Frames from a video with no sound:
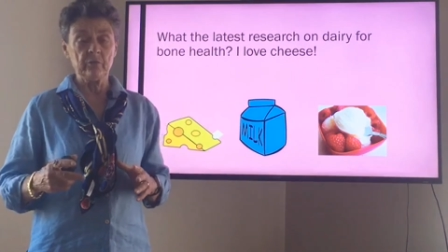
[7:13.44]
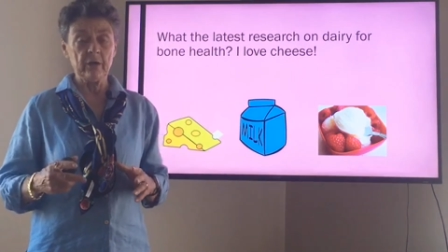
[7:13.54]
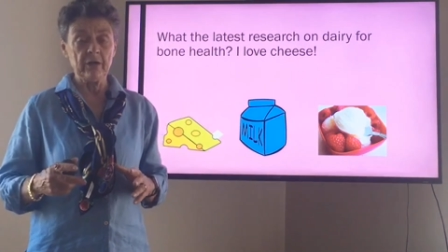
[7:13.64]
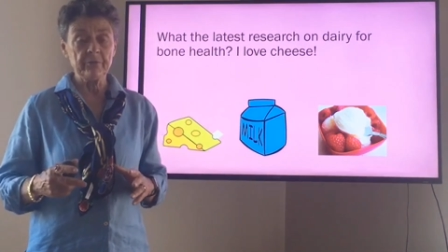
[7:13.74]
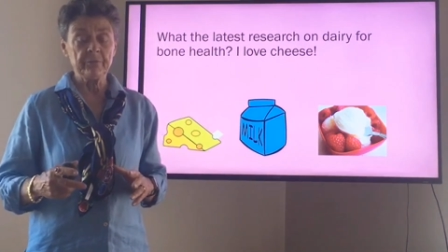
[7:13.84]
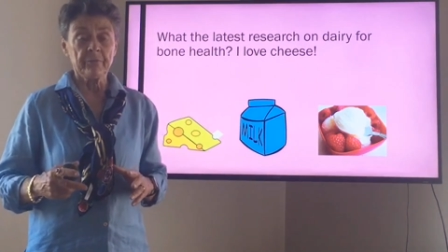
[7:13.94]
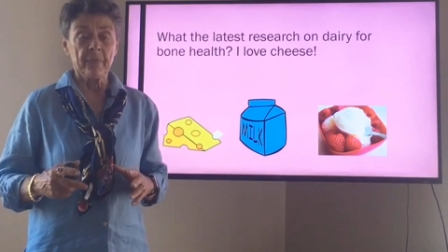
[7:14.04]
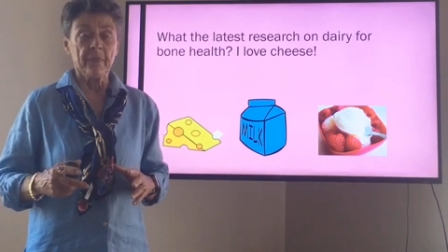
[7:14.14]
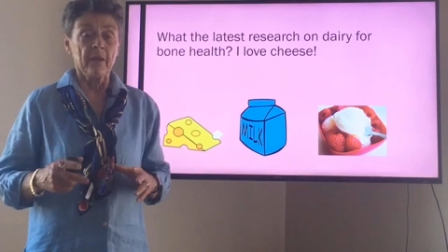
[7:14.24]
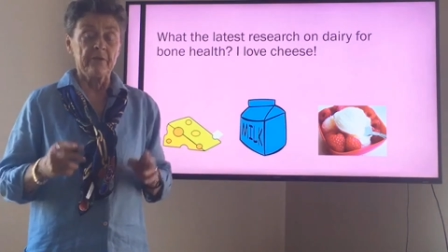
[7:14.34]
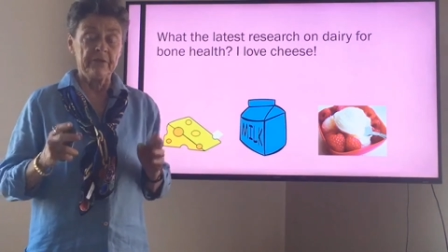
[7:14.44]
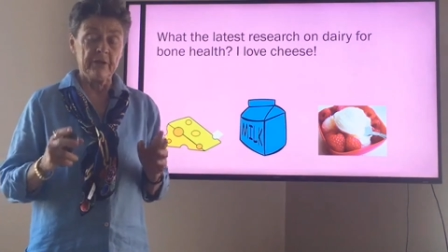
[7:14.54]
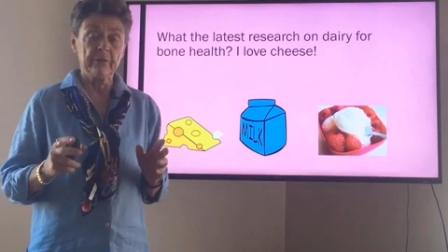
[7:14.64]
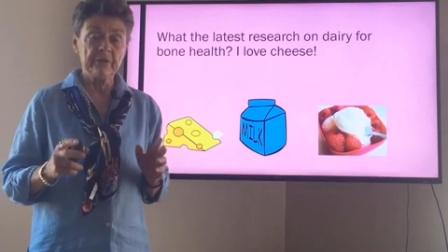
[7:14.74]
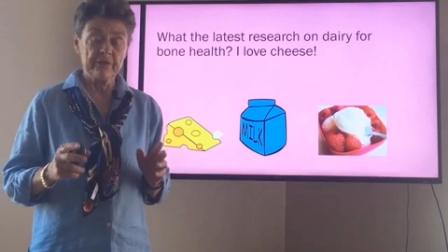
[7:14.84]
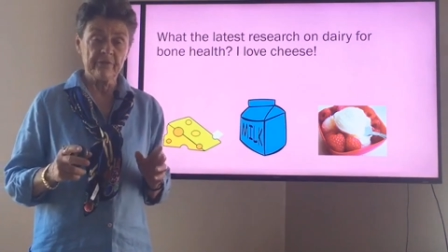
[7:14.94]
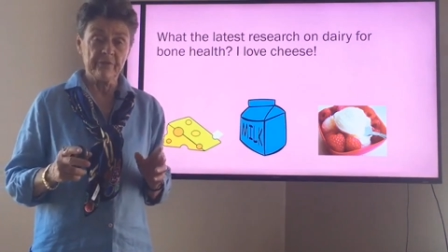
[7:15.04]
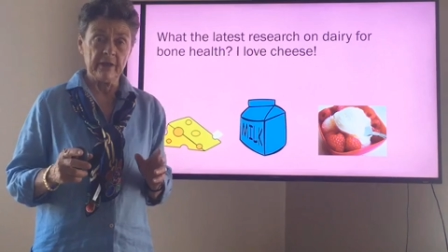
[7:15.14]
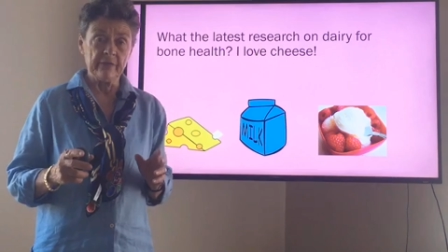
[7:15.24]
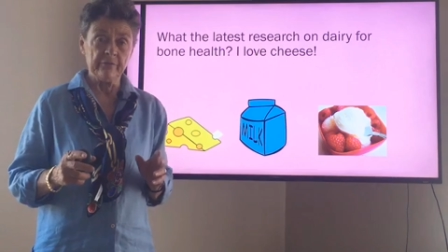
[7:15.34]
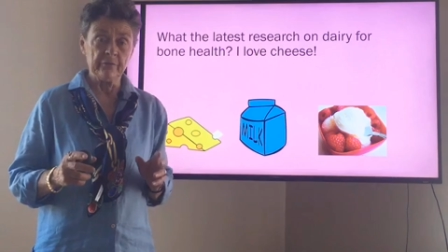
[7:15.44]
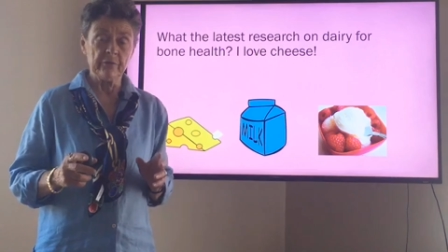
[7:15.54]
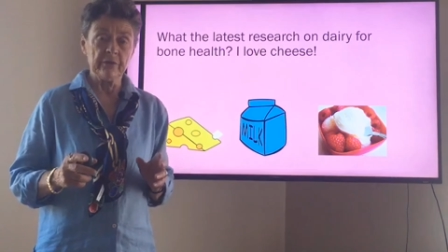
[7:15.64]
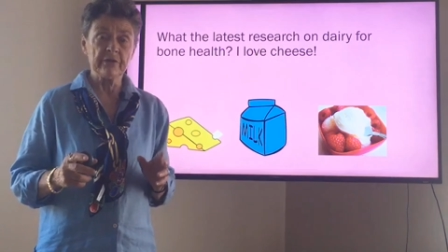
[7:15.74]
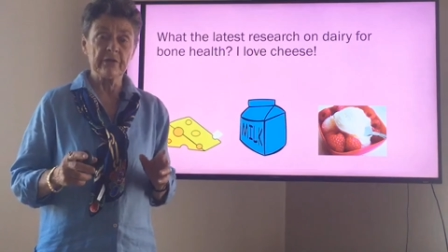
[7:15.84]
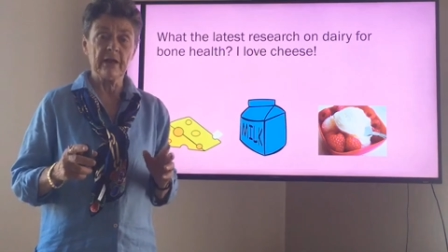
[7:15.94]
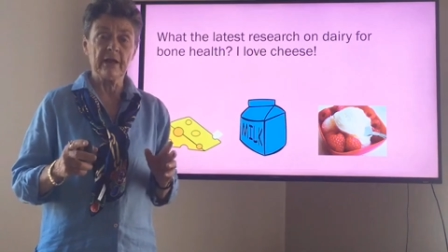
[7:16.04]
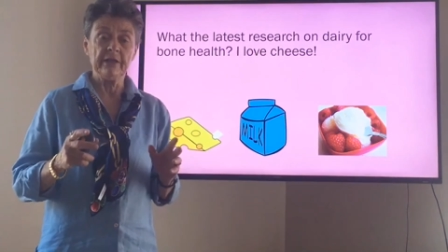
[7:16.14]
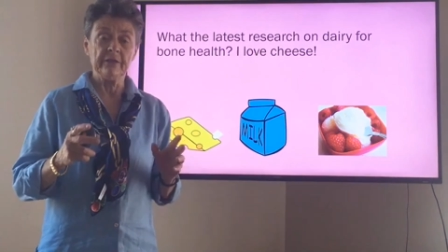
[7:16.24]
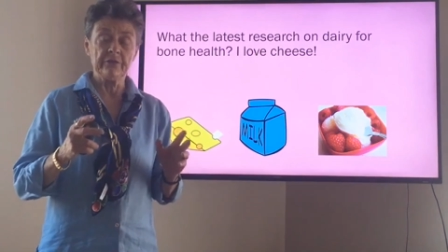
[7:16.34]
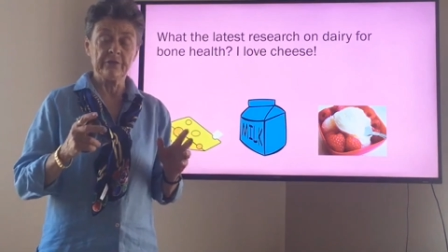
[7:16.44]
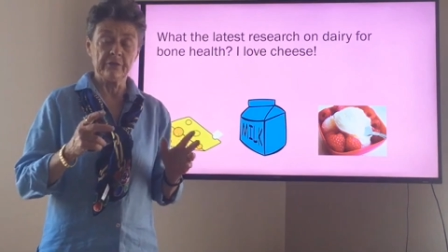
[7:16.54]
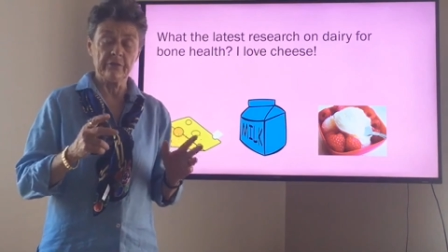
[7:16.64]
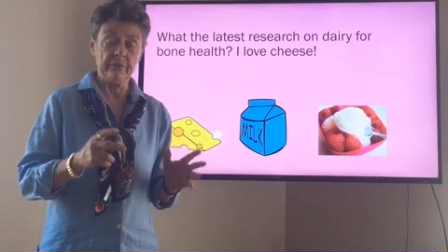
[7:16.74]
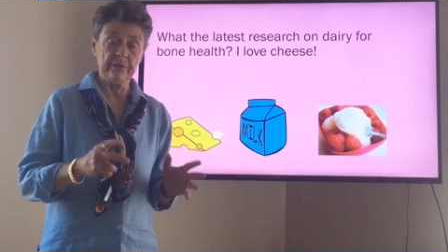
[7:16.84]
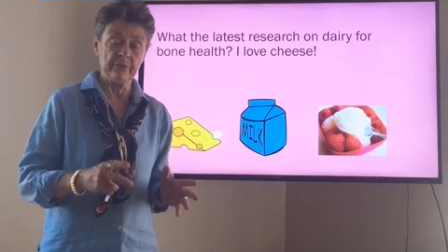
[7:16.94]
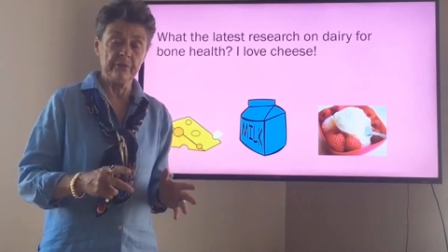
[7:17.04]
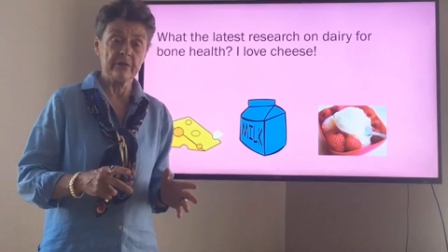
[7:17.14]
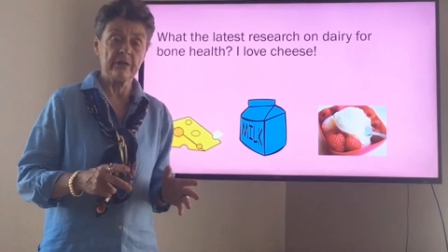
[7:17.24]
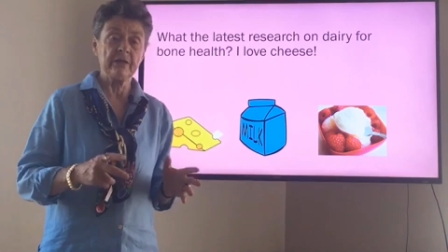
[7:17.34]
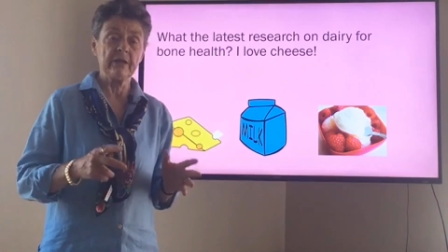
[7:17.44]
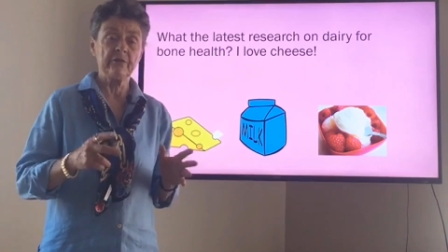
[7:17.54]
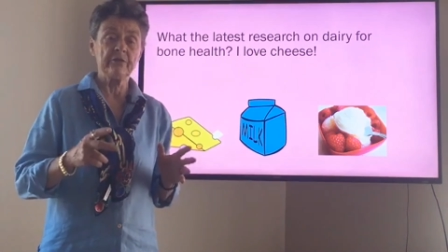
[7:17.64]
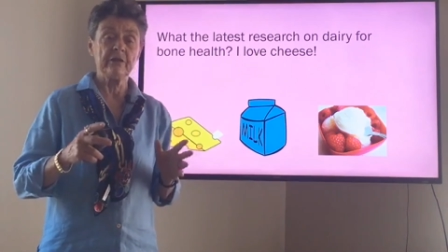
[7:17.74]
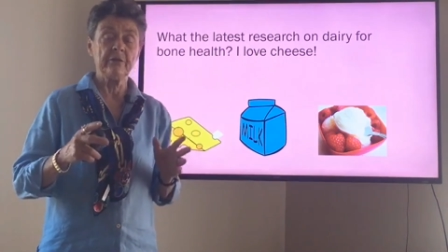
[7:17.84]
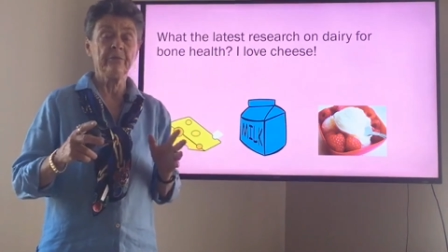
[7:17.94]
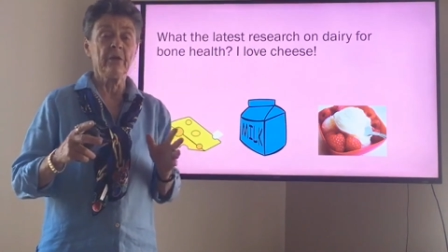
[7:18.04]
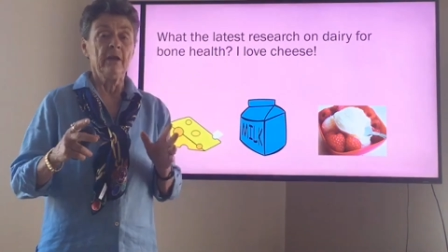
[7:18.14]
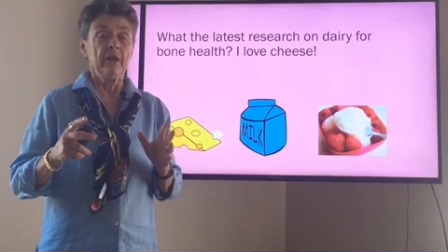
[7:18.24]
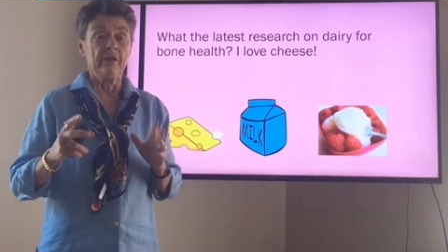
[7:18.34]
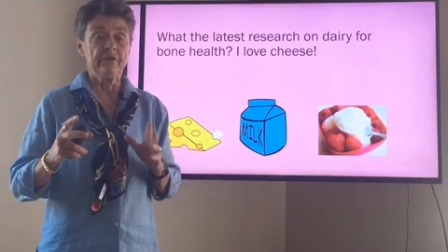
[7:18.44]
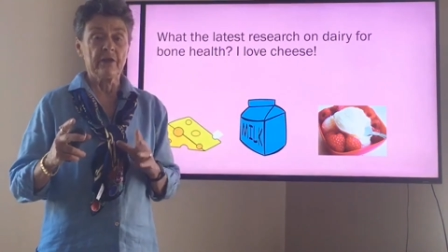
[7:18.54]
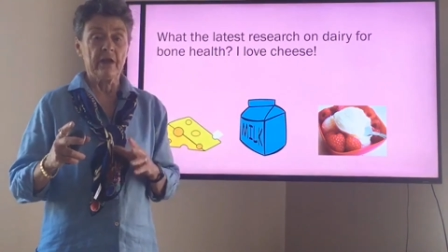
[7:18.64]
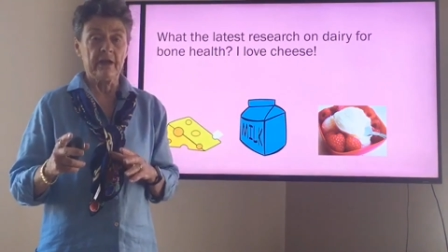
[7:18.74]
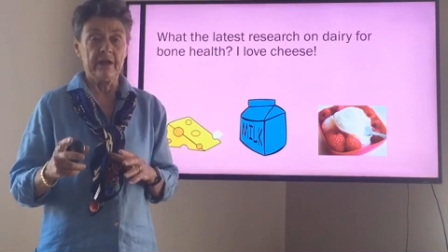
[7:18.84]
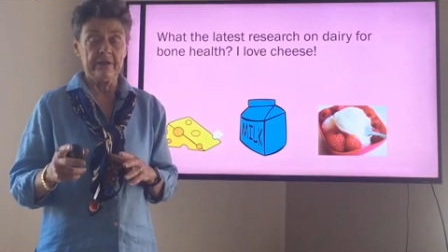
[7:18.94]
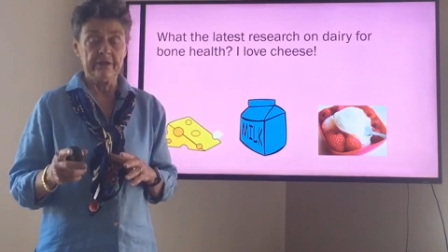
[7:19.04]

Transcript: it well, dairy is a fine food. It's high in certain minerals like calcium, it's high